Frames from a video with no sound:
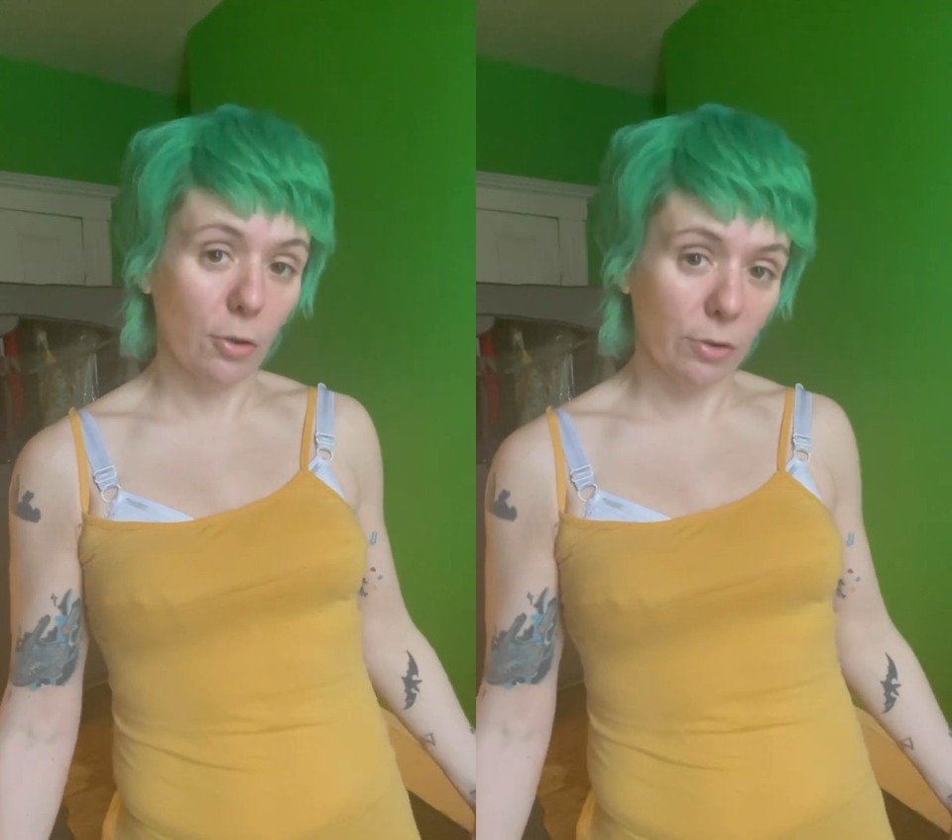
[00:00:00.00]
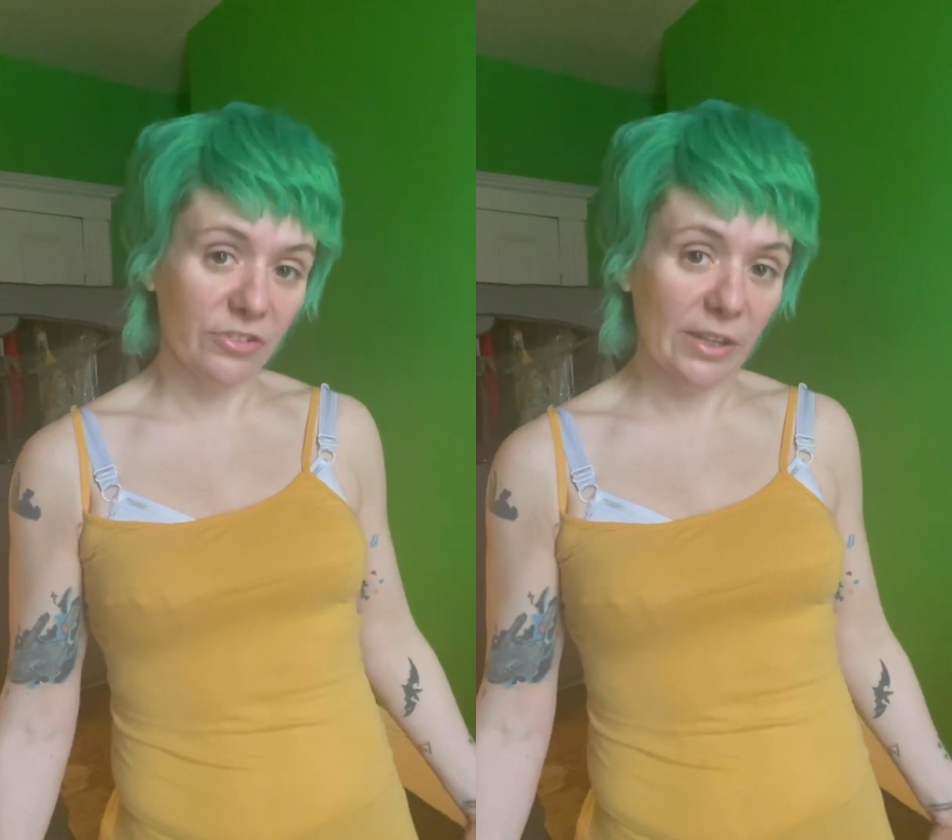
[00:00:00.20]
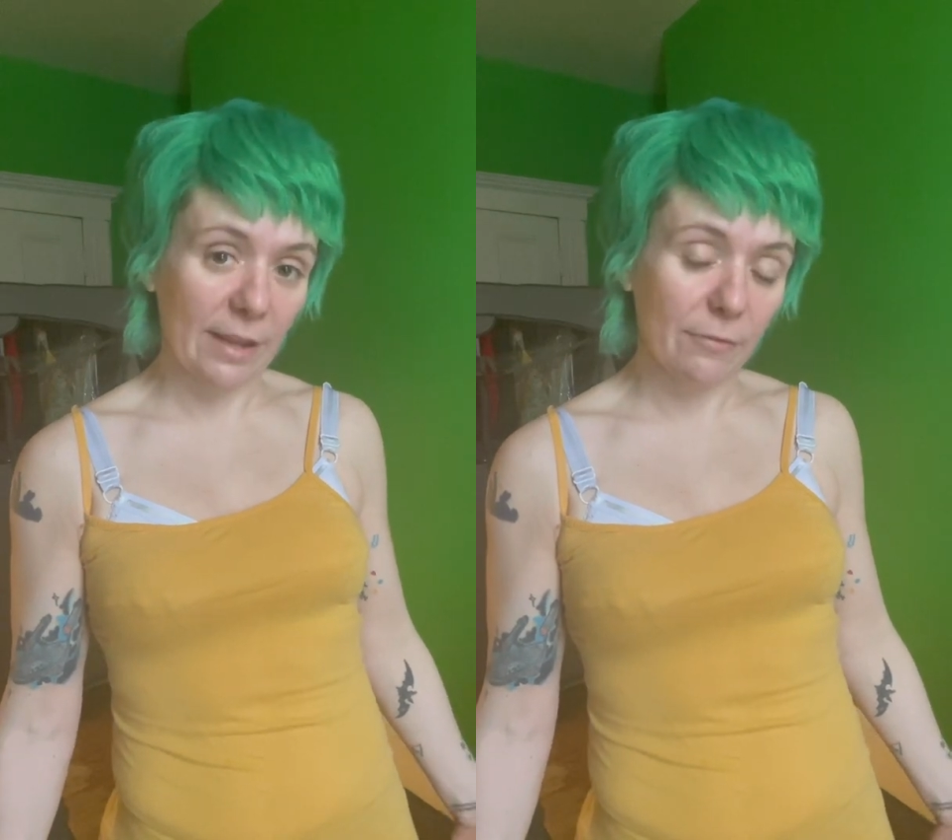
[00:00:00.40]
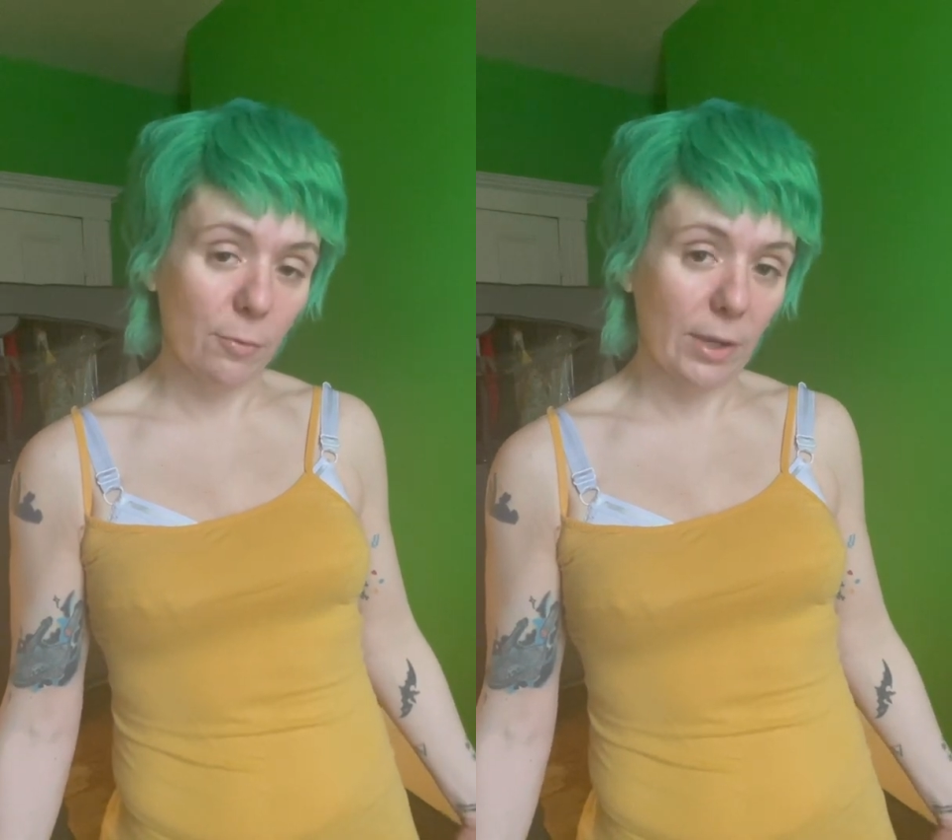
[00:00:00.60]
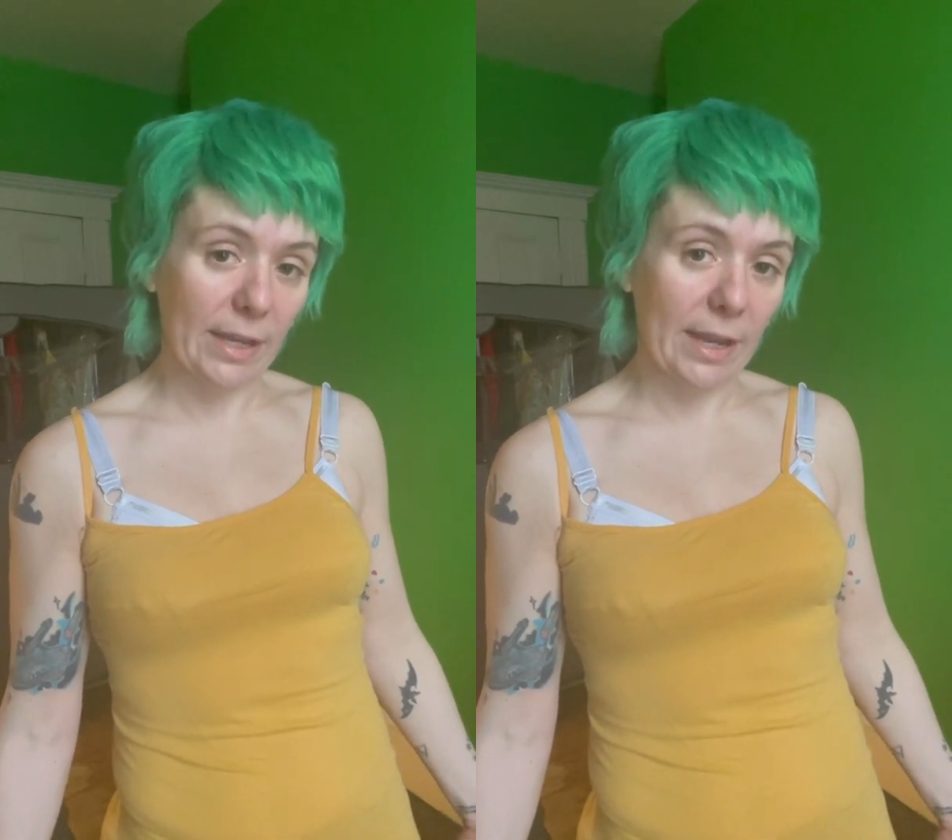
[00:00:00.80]
corselet from
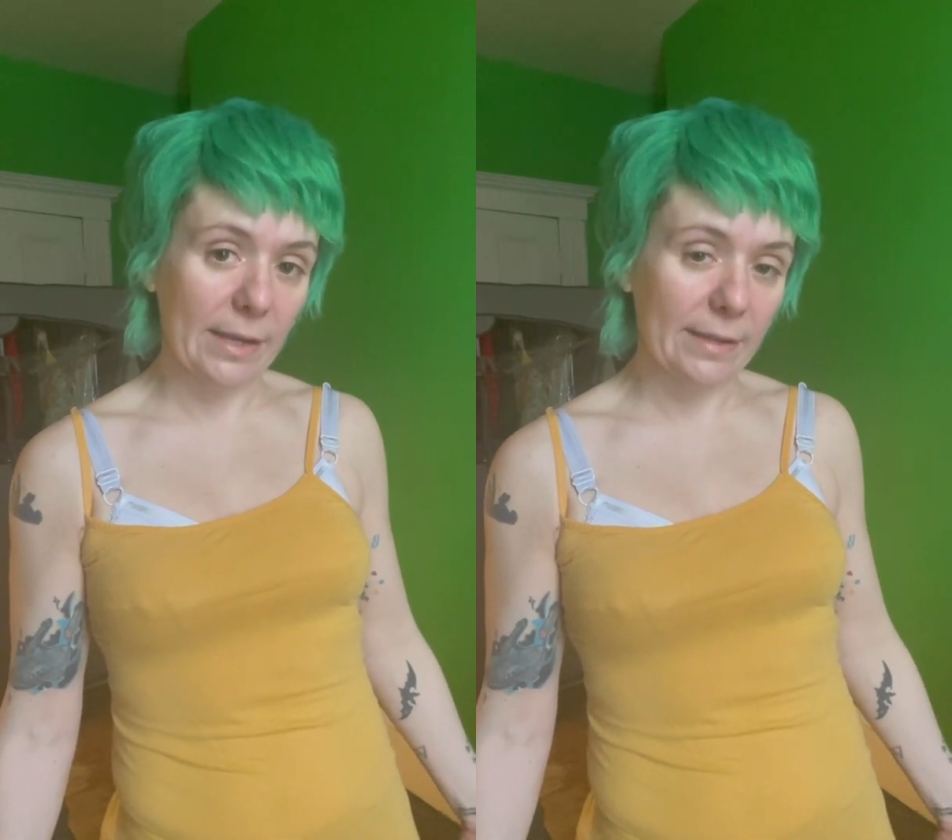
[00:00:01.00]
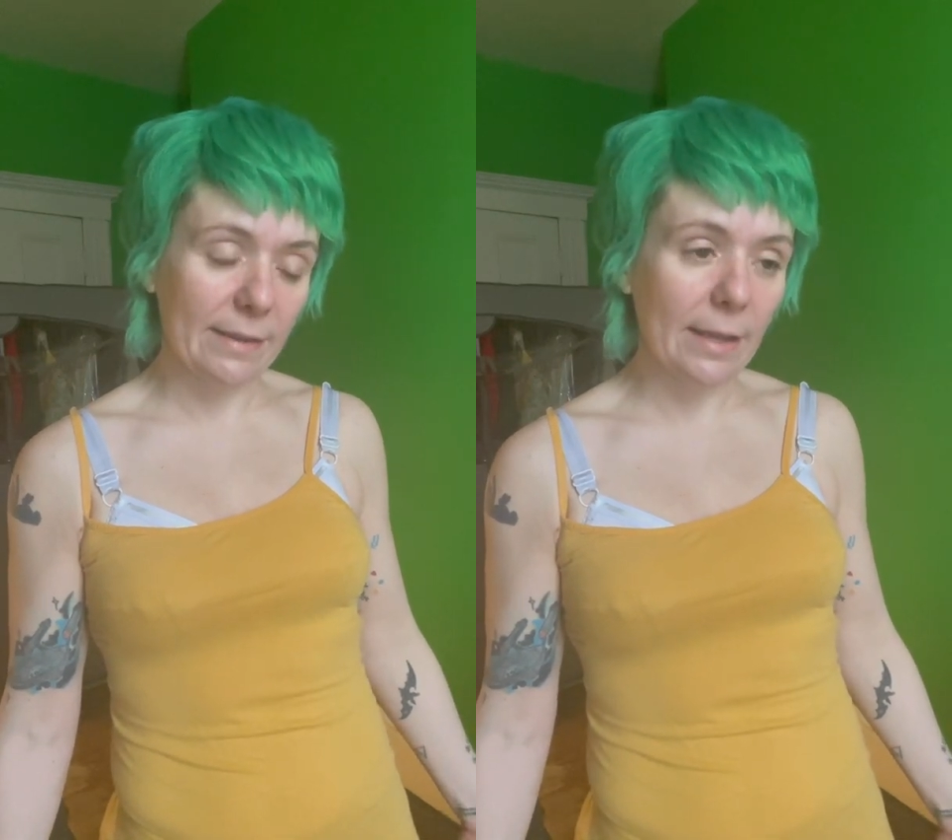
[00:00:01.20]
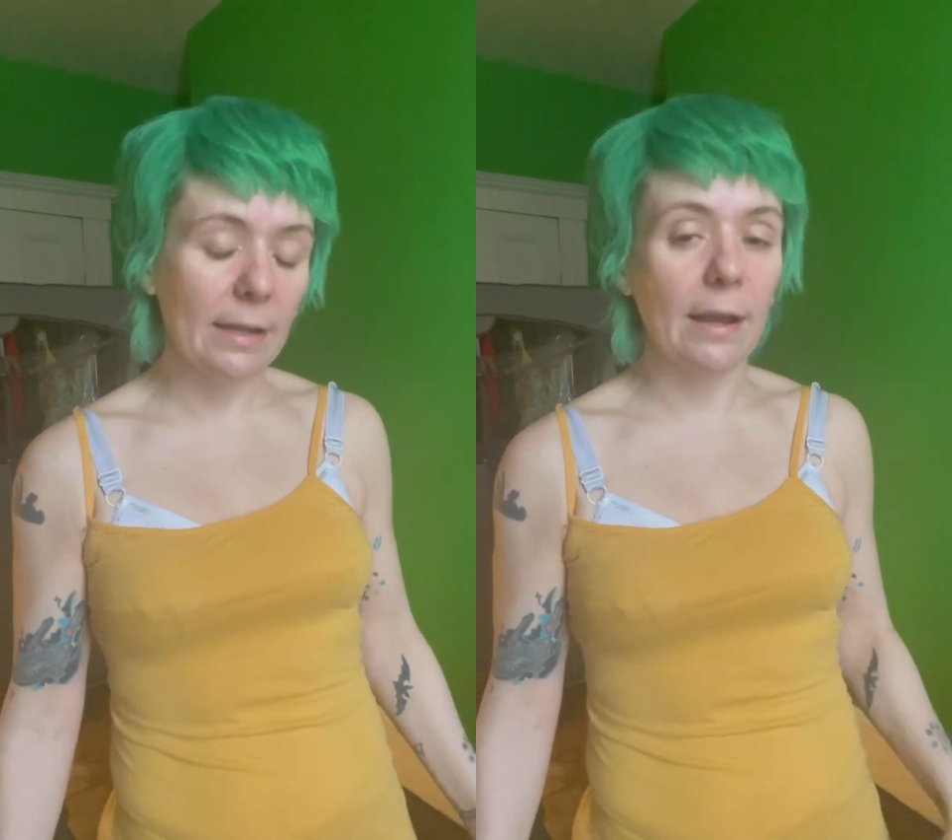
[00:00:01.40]
What Katie Did.